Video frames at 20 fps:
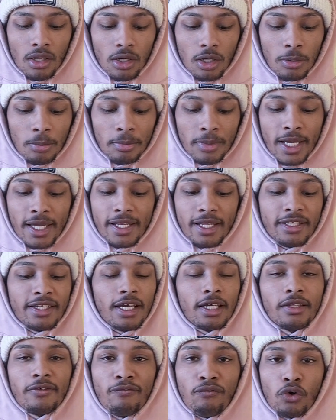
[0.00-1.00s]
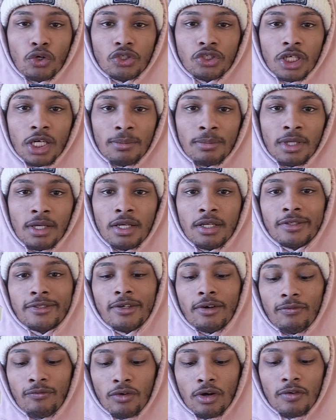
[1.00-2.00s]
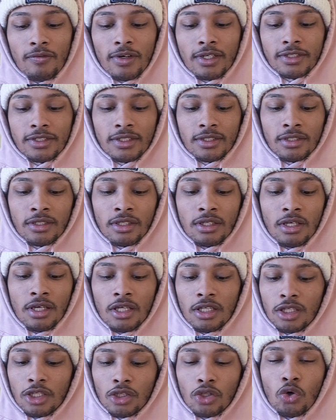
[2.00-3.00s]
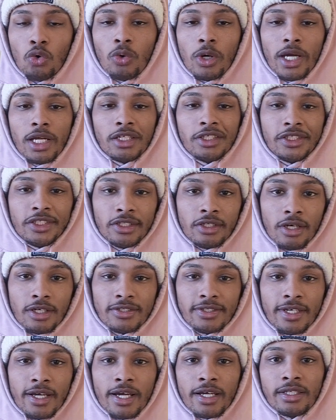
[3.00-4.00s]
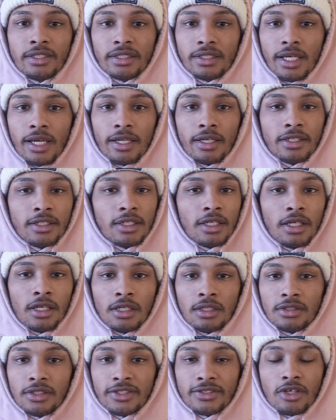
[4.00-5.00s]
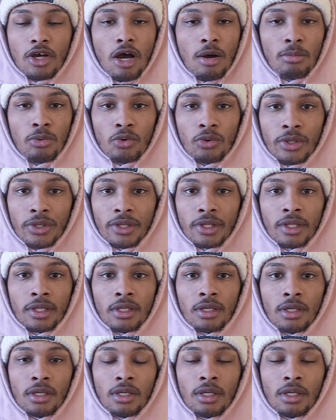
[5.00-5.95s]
And then the 4-drop to evolve onto the lower energy cost guys and just combo with